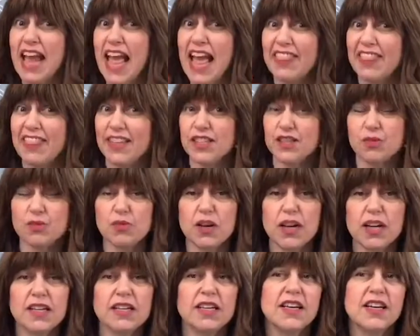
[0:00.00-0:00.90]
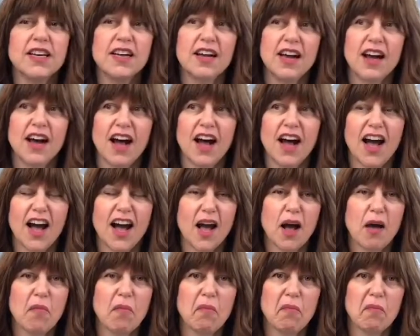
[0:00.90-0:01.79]
and this one
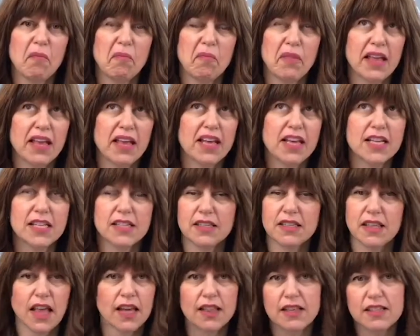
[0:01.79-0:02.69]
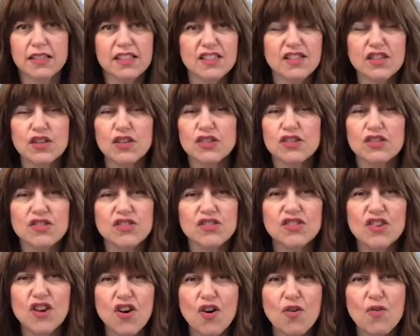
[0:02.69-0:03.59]
um, is like, this is
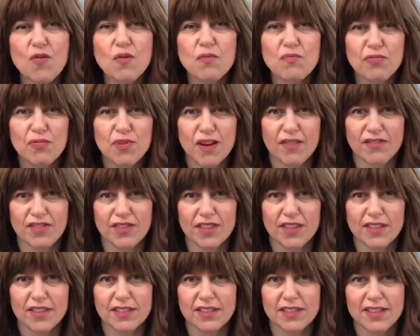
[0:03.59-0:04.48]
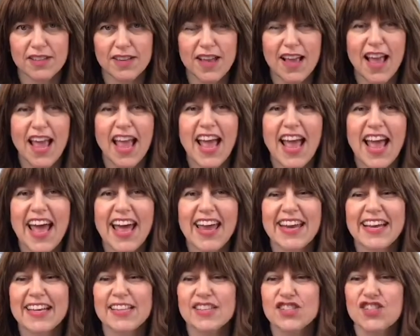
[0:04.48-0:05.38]
so prevalent and
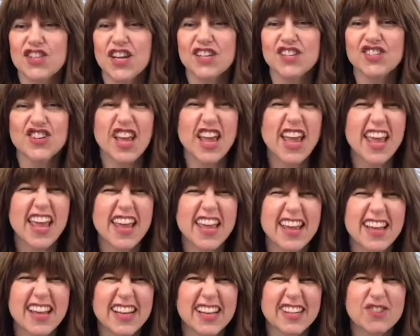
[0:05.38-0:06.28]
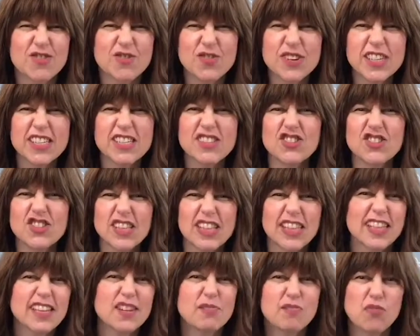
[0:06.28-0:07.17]
it's such a crystal
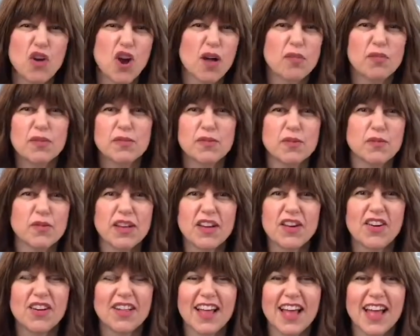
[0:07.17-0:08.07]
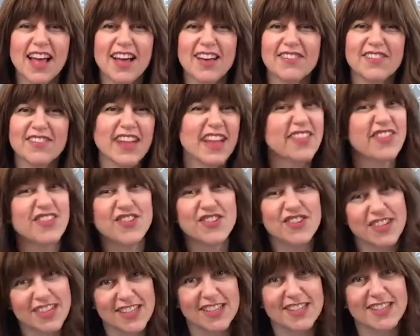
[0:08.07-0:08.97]
clear problem that we all have, and there
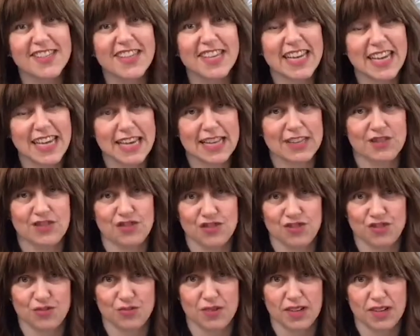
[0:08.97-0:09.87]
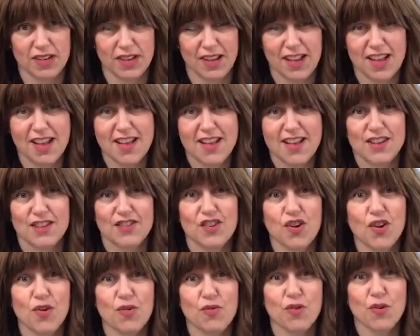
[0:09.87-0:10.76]
is an answer to it.
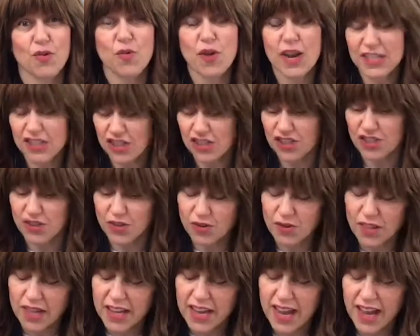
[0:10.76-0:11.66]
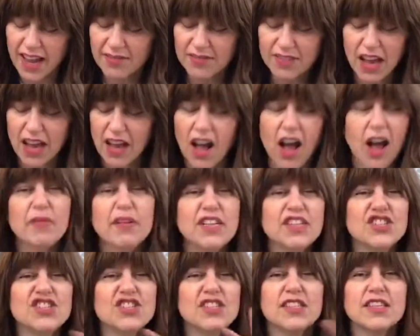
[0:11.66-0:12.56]
So the question, so he, uh, I'm going to
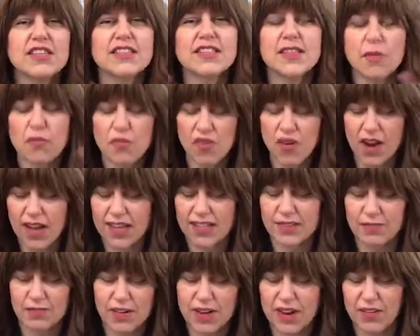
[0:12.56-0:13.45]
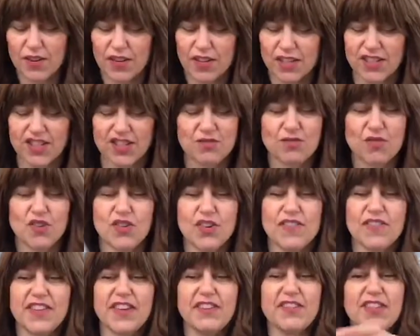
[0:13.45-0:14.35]
just summarize whatever because she wrote a
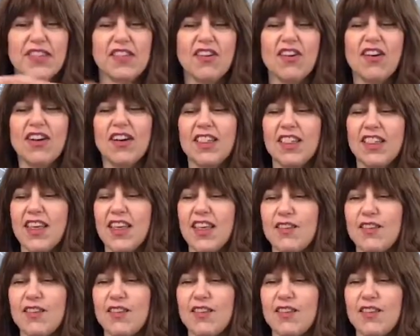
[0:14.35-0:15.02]
very long thing,